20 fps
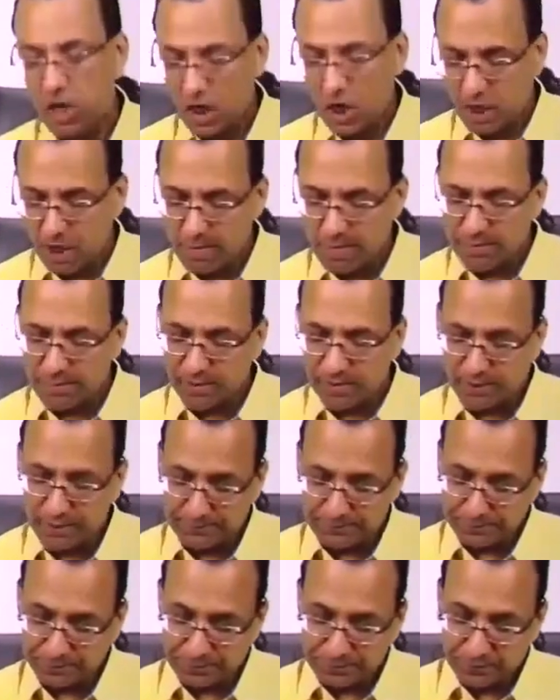Remember
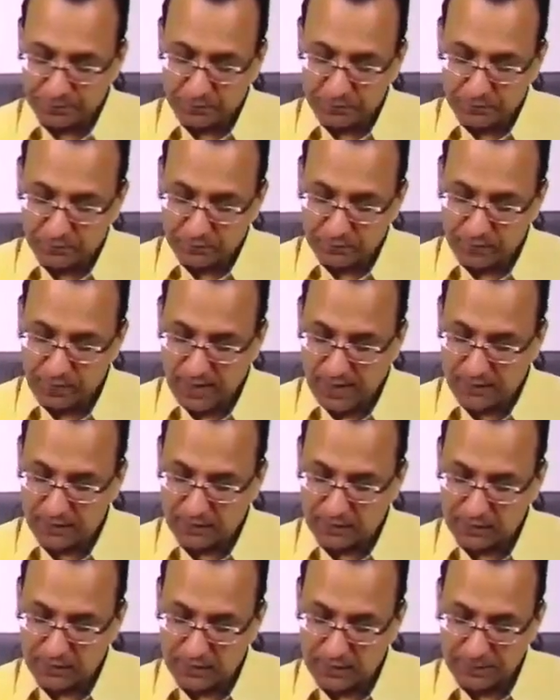that
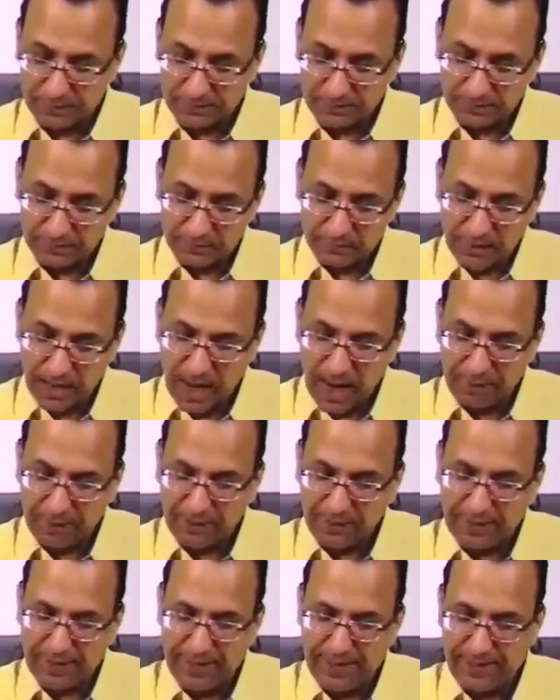
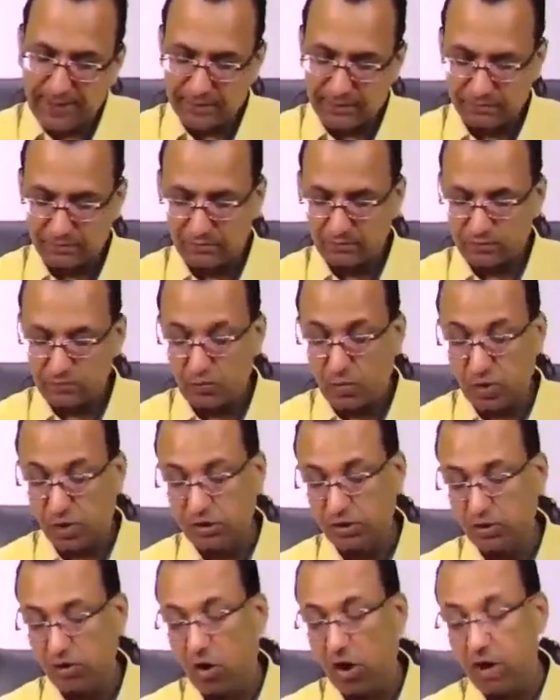epithelium
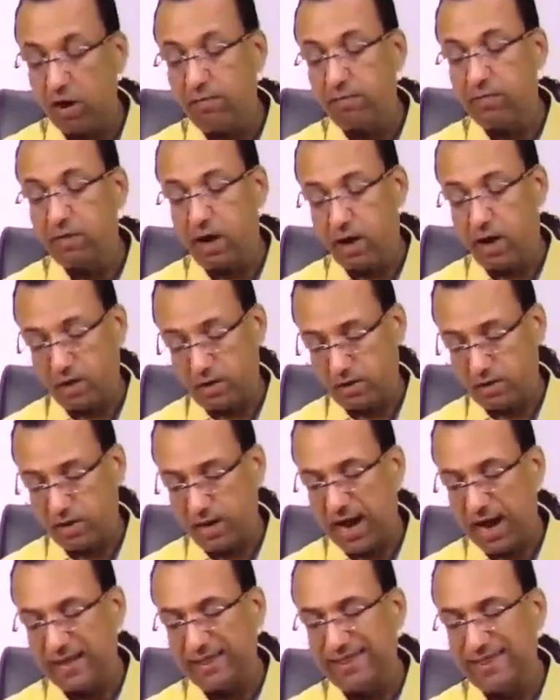was columnar
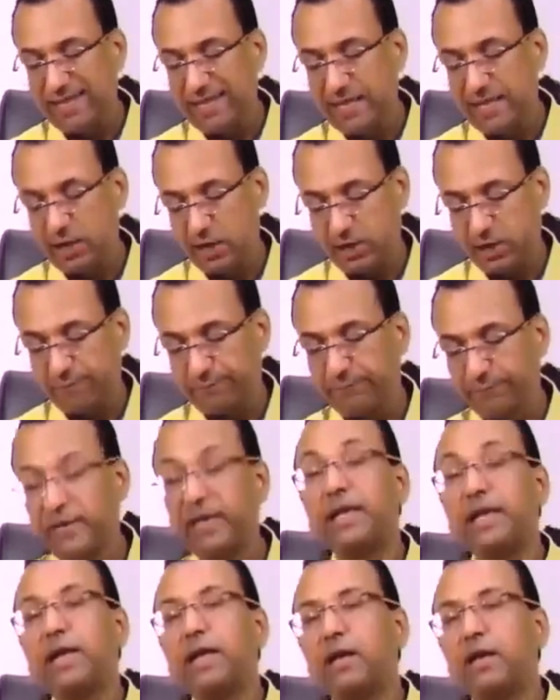at the
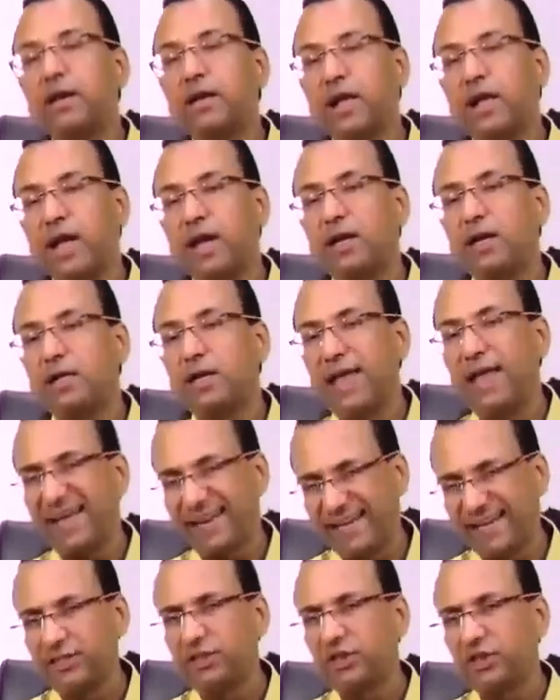beginning, like
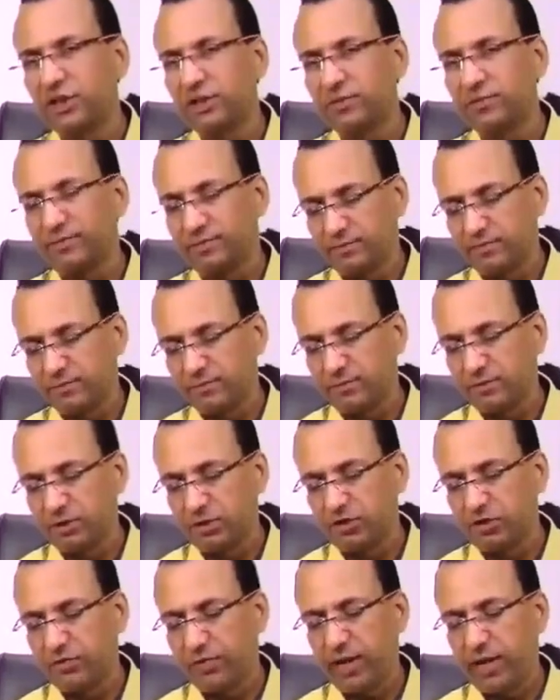larynx,
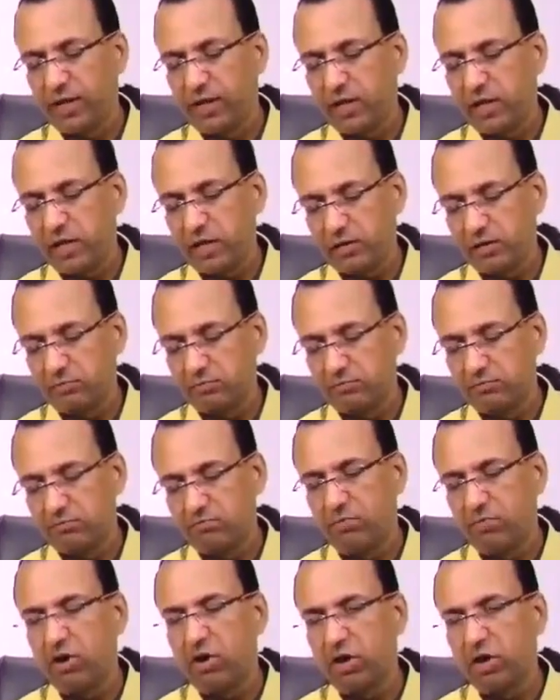trachea,
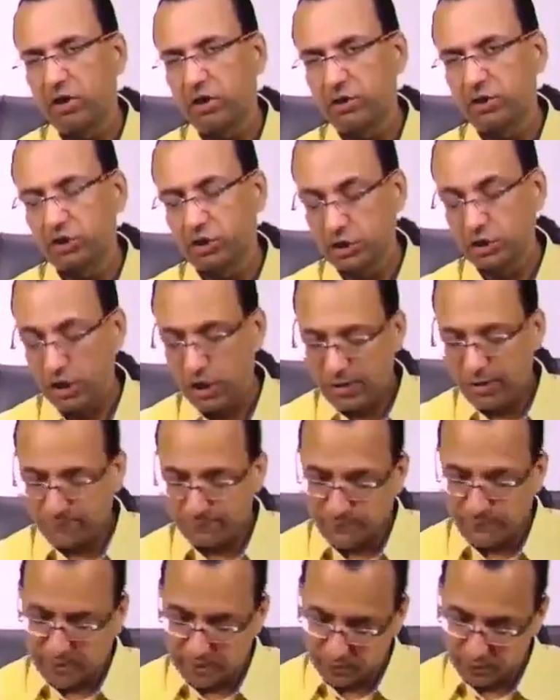bronchus.
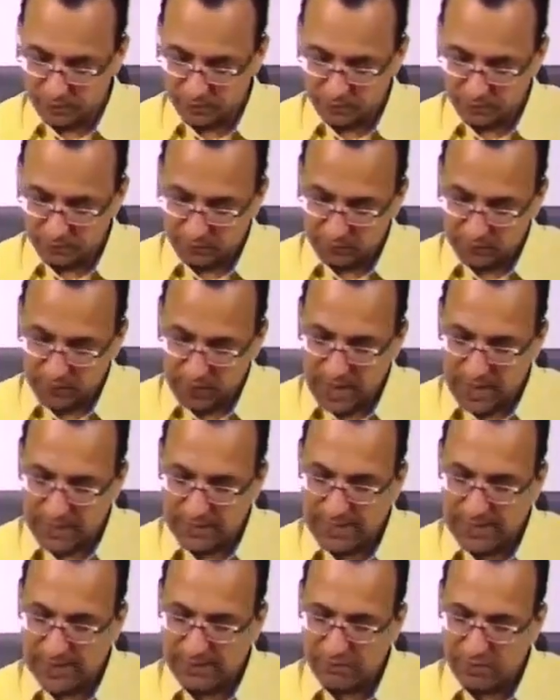But at
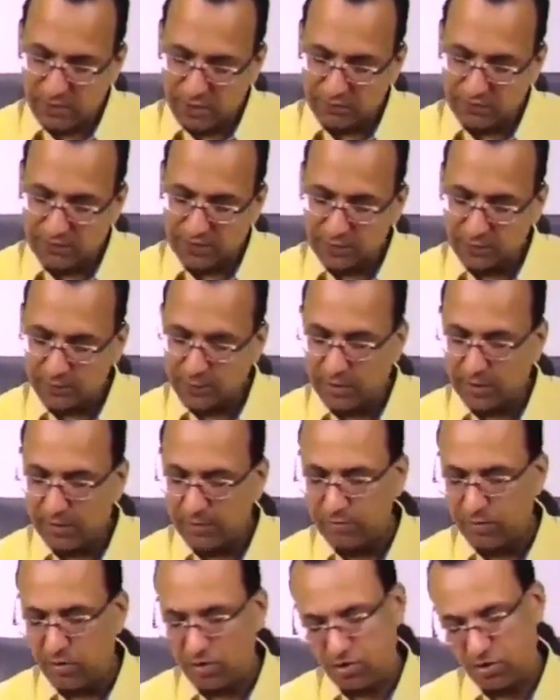the level of respiratory
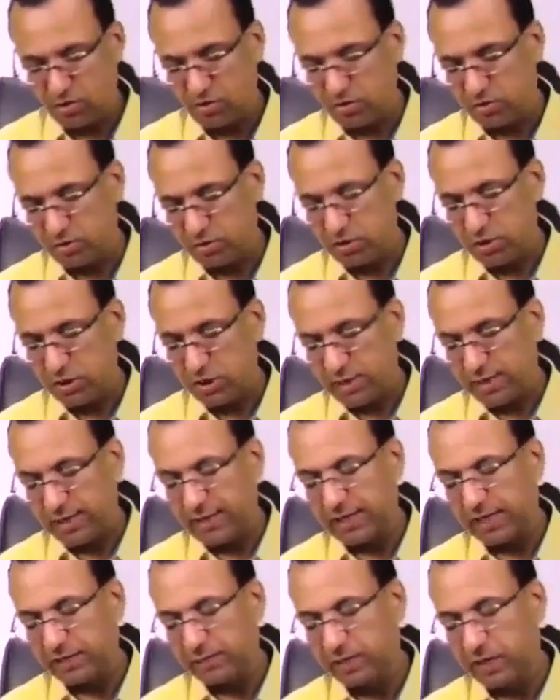bronchiole, it
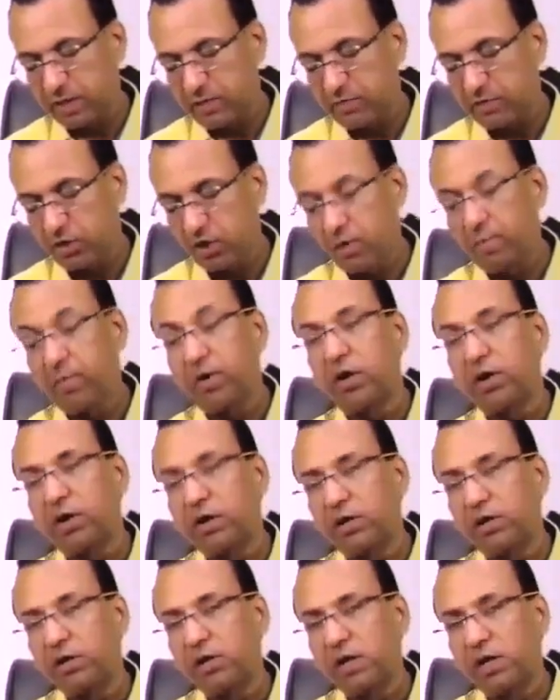has become
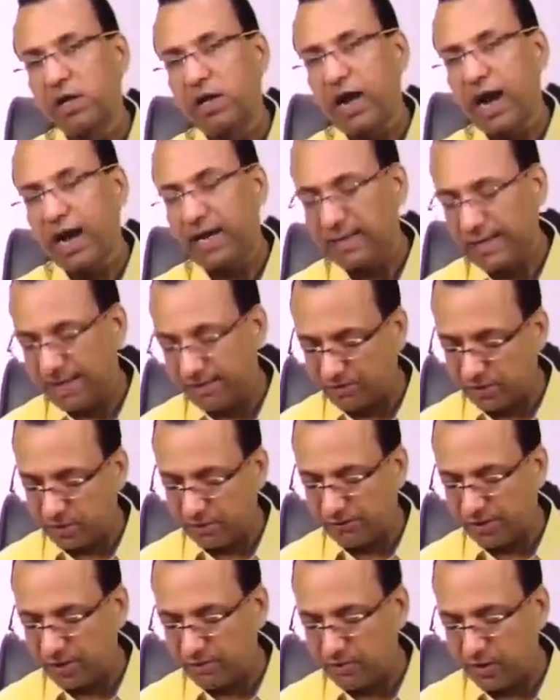cuboidal. At the level of
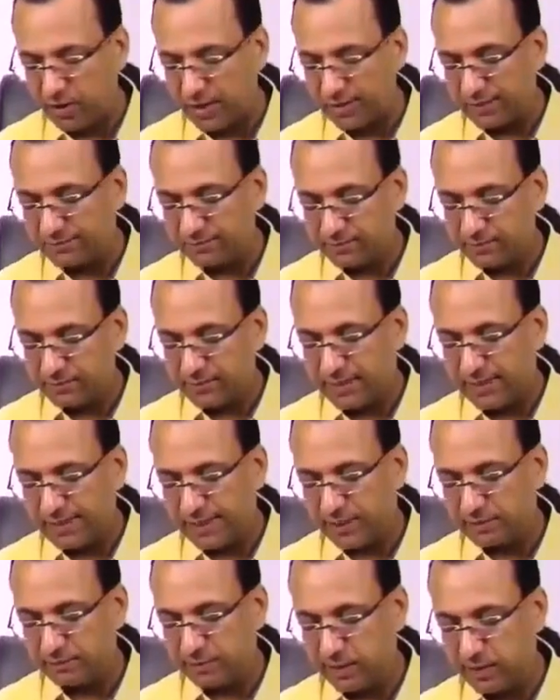alveoli, it
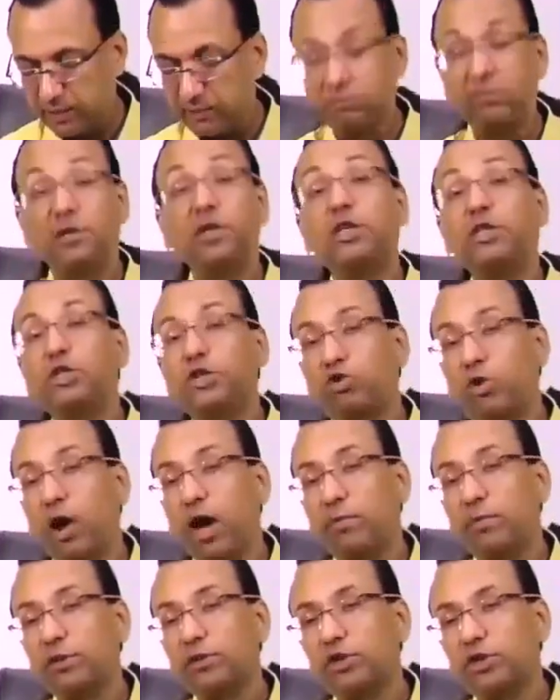has become
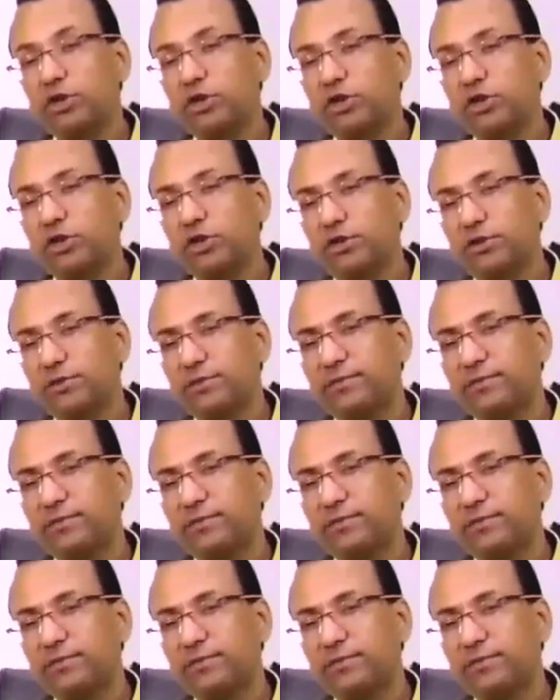squamous.